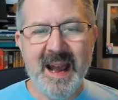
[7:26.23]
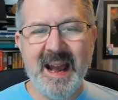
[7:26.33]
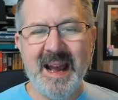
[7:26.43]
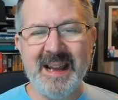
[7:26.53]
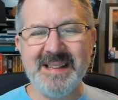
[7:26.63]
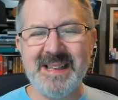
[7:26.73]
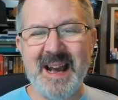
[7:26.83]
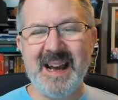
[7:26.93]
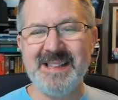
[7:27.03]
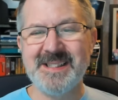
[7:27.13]
and
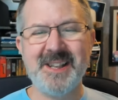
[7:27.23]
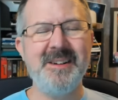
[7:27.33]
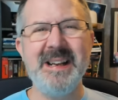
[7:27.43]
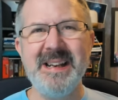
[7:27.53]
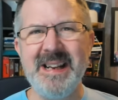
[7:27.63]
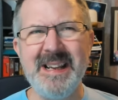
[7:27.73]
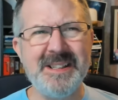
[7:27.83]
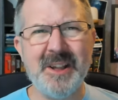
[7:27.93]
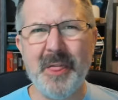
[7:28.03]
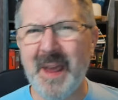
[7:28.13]
i suddenly
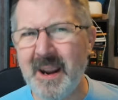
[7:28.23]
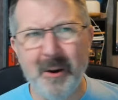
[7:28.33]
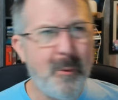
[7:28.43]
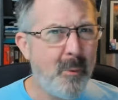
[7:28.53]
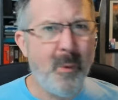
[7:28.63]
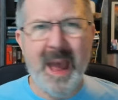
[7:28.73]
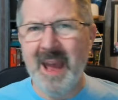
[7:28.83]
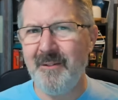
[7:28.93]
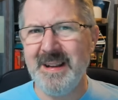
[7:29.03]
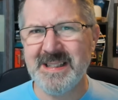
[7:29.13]
need to think
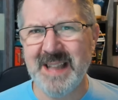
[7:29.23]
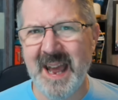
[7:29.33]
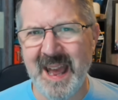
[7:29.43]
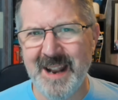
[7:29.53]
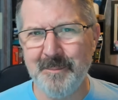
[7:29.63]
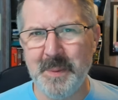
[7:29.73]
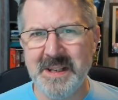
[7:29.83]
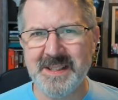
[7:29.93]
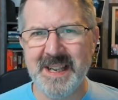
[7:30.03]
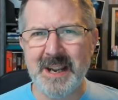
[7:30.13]
where is that
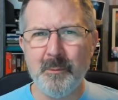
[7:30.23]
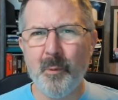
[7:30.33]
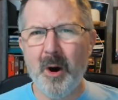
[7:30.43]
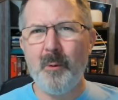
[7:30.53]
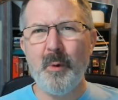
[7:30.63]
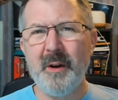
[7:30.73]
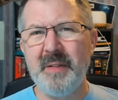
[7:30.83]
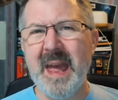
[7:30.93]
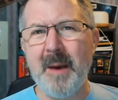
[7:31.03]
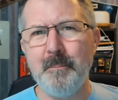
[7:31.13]
npc what were
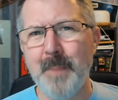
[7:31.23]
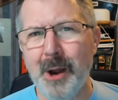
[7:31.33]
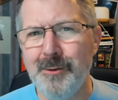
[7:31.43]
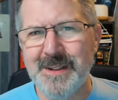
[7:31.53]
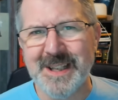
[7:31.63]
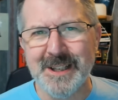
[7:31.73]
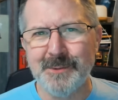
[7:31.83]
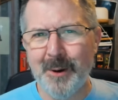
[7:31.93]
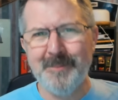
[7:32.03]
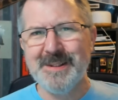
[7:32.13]
their
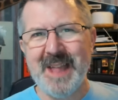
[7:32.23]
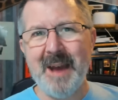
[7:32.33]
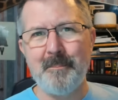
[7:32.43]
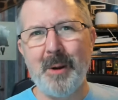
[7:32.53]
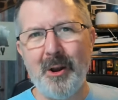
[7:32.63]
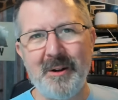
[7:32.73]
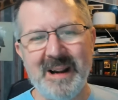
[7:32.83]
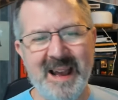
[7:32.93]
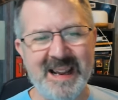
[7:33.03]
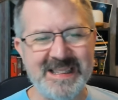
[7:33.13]
motives what was their plot
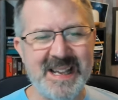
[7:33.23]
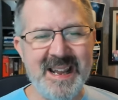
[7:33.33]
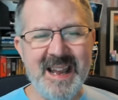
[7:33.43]
lines